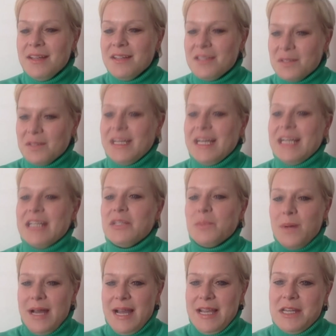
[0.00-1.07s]
So
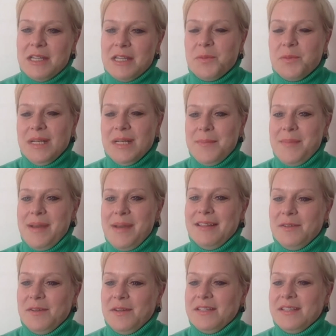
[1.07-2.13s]
that's why it really
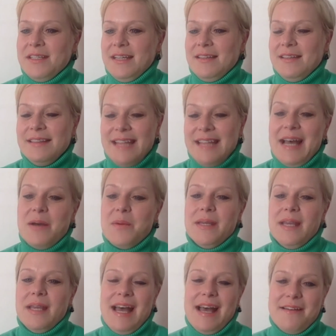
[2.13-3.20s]
matters that now
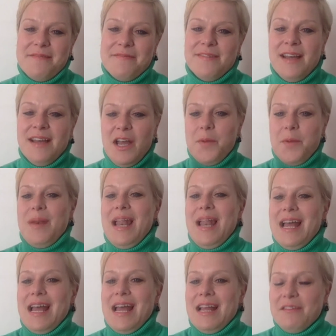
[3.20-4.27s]
we have a
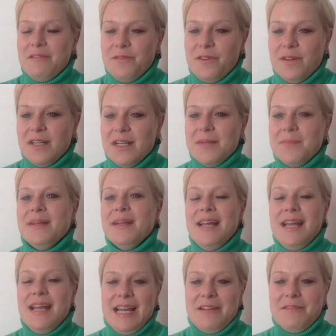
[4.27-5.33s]
platform
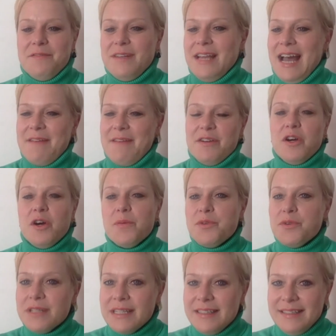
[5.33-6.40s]
and we have a
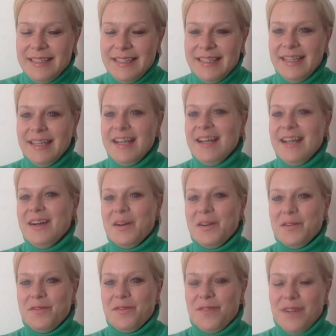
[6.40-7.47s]
community of
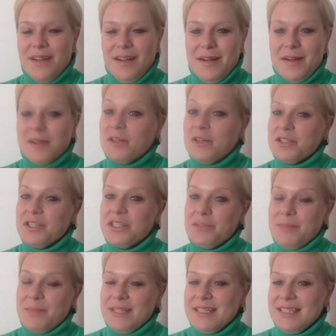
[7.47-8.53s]
conscious
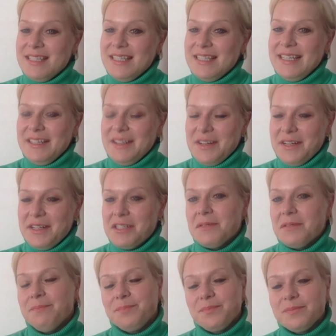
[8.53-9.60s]
business
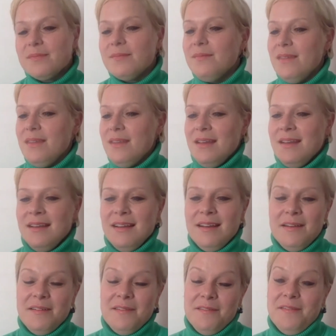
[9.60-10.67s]
leaders
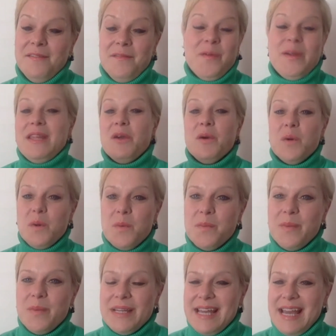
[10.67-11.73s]
with
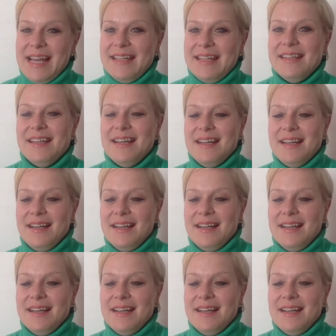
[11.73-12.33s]
whom we can